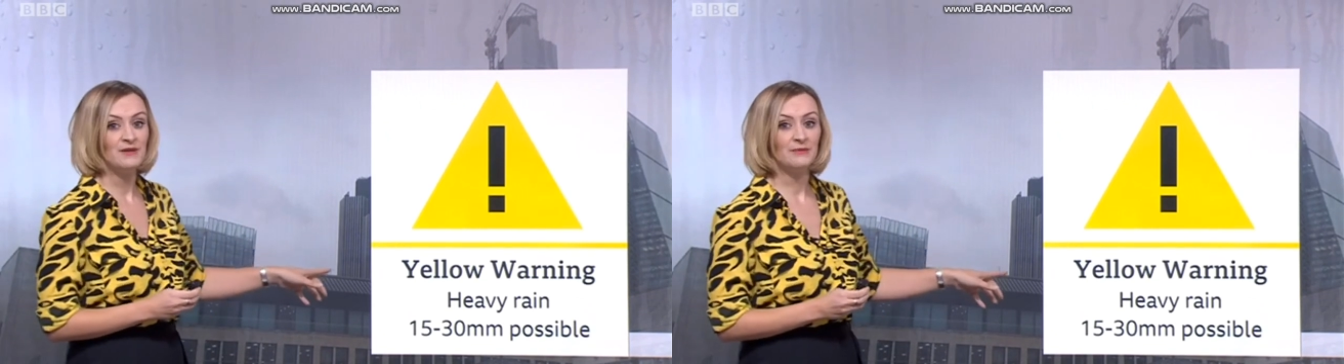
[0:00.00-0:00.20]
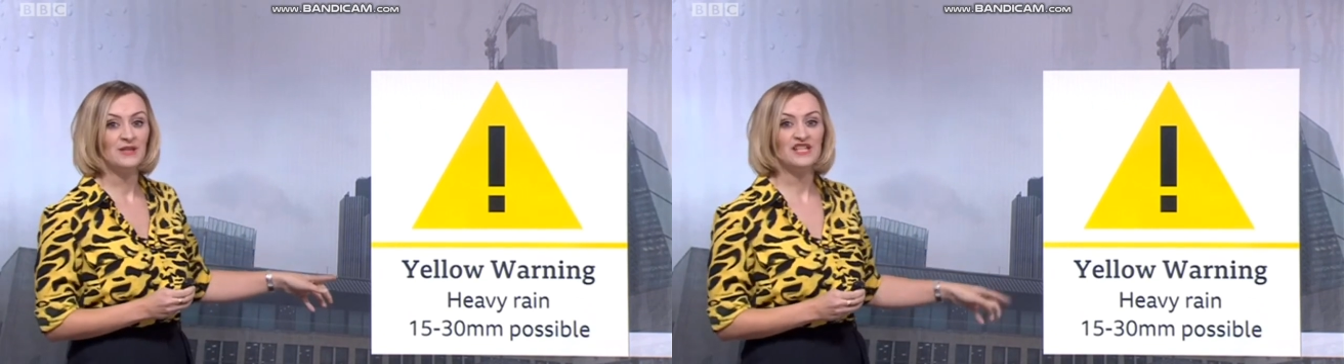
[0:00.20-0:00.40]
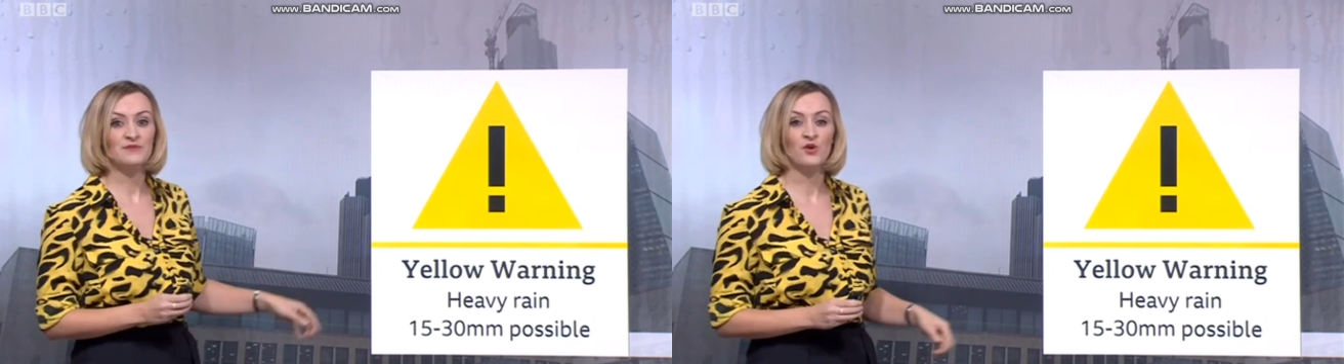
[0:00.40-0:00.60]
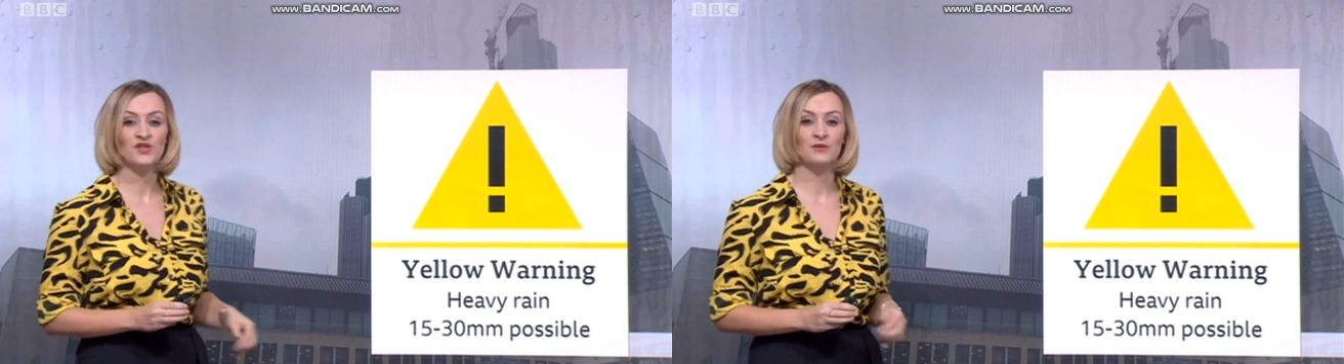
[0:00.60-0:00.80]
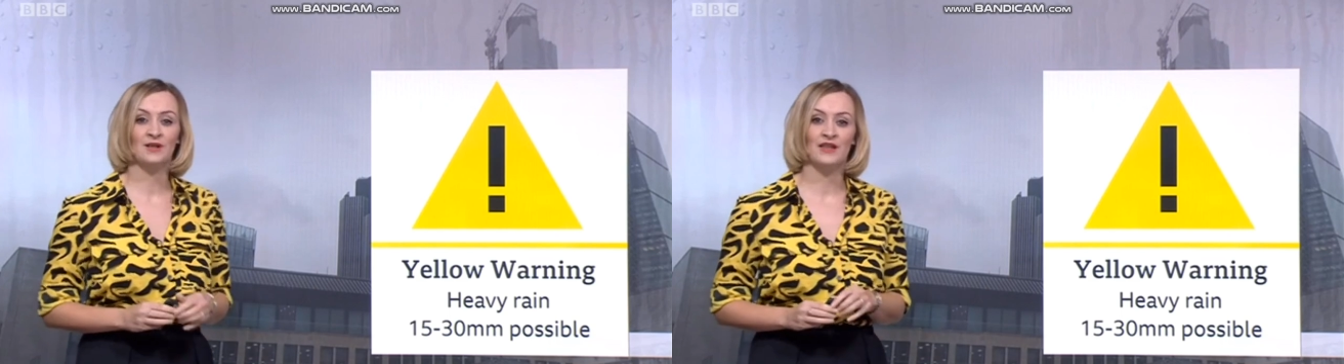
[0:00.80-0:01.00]
millimetres
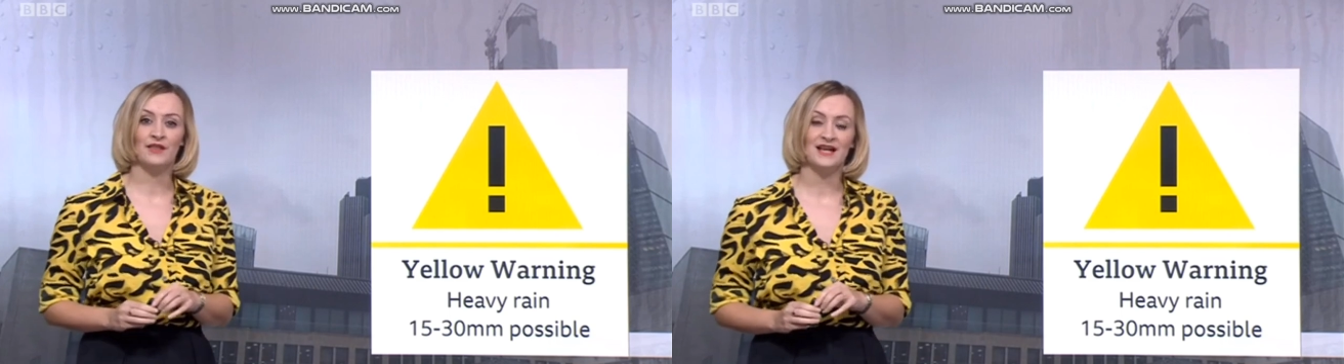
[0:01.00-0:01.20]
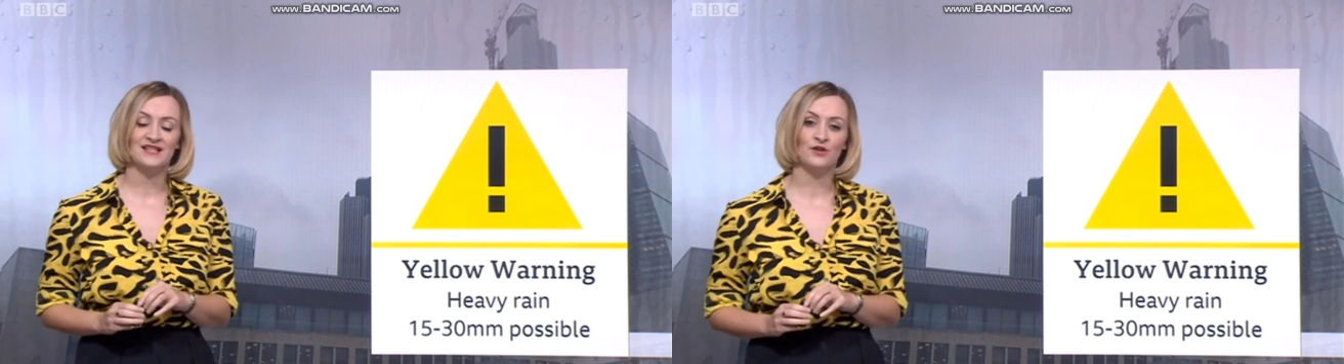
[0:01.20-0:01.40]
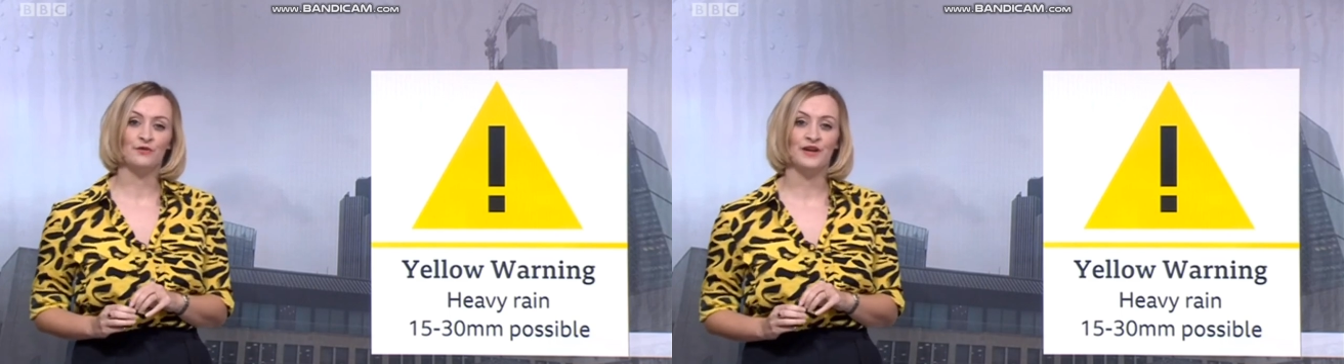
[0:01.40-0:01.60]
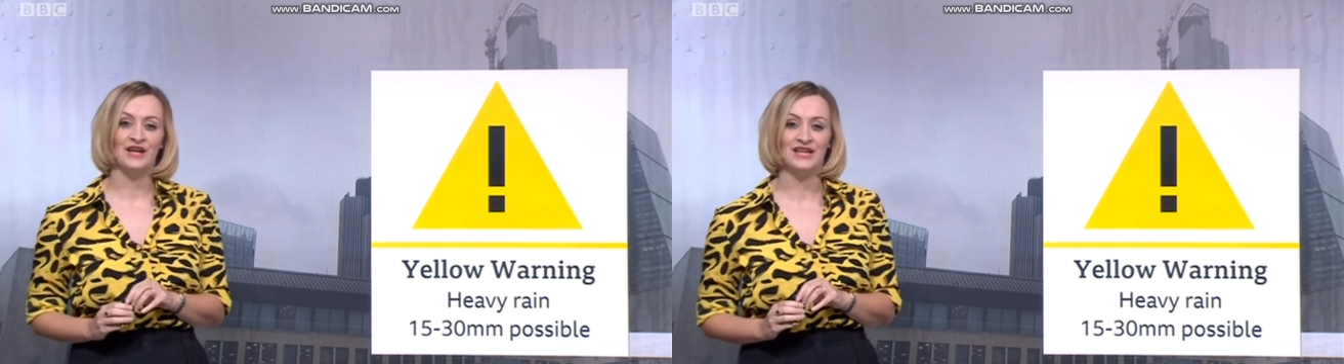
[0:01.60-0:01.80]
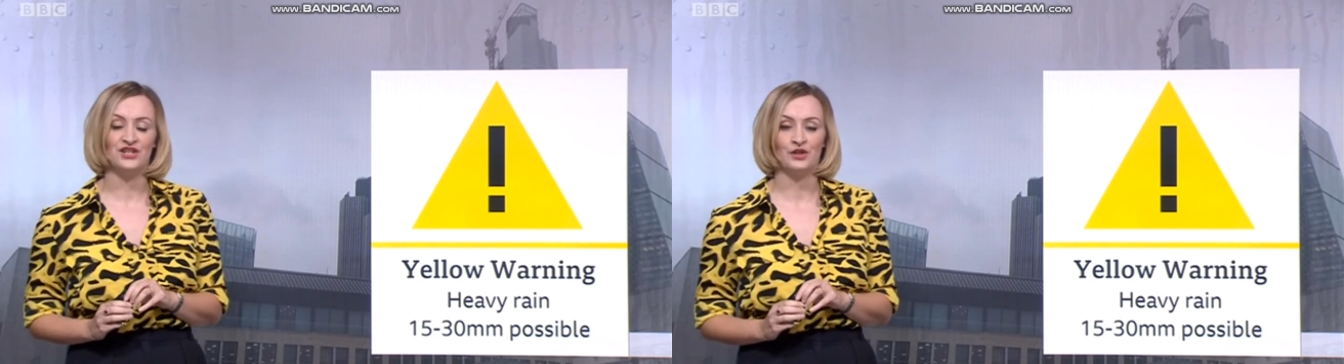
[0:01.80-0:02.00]
possible that's over
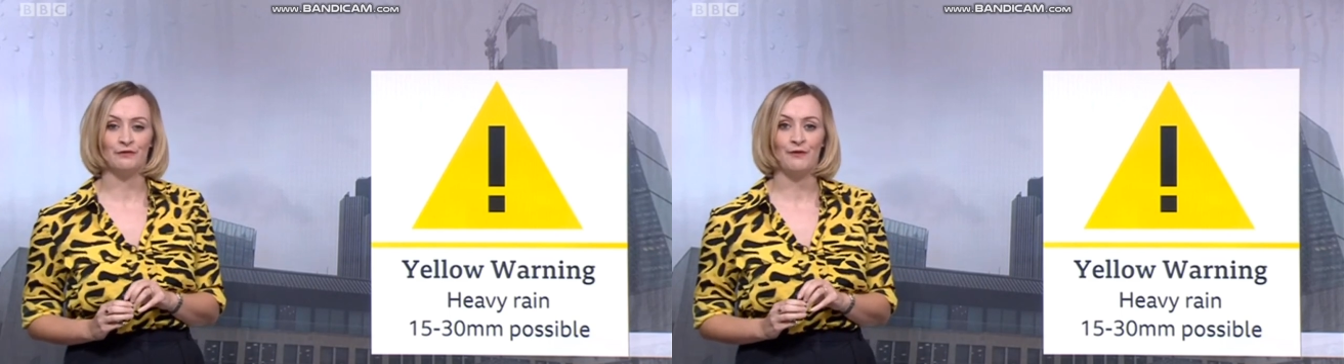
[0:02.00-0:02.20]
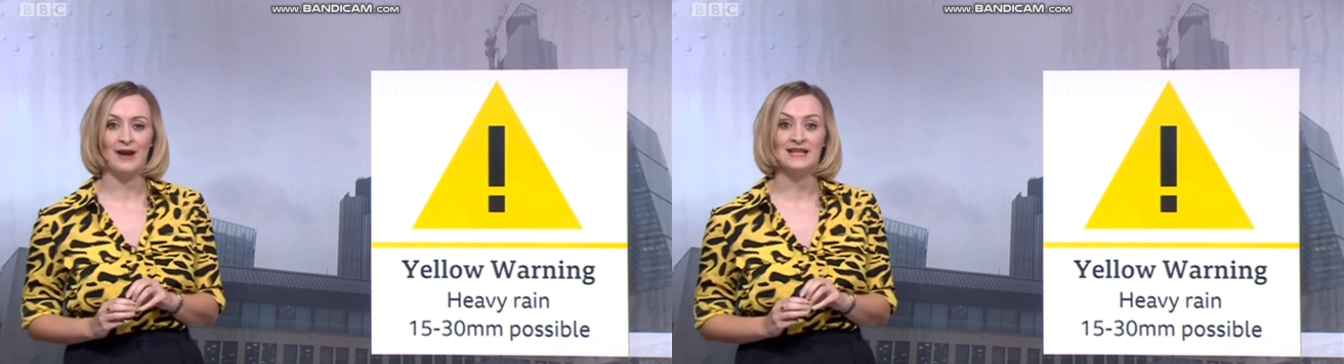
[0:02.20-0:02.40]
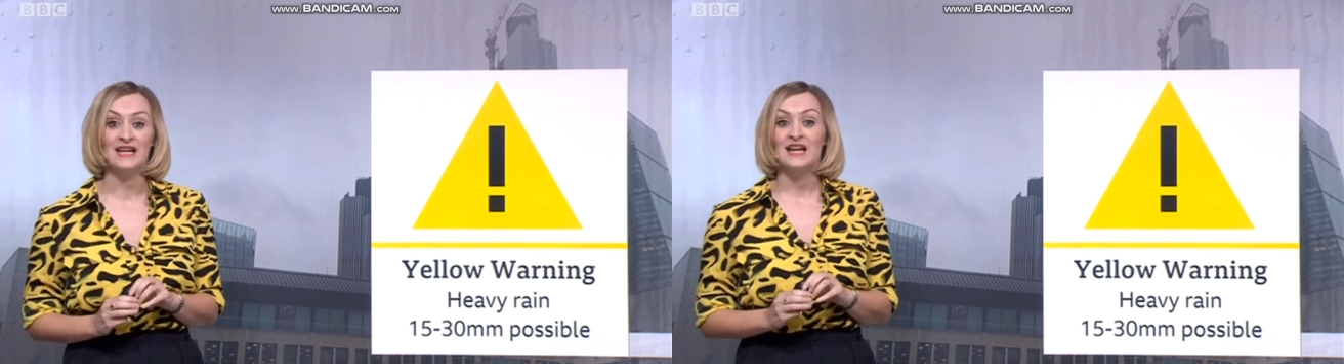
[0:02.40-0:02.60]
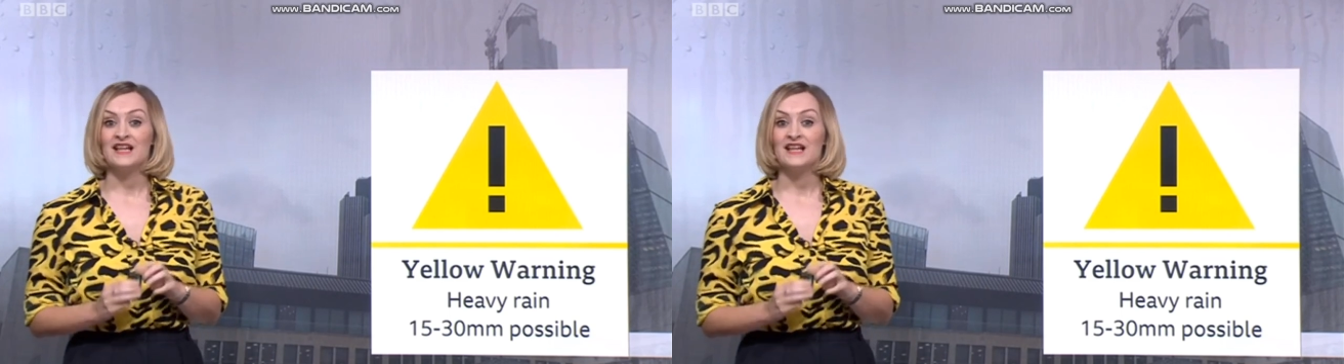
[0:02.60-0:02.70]
an inch of rain,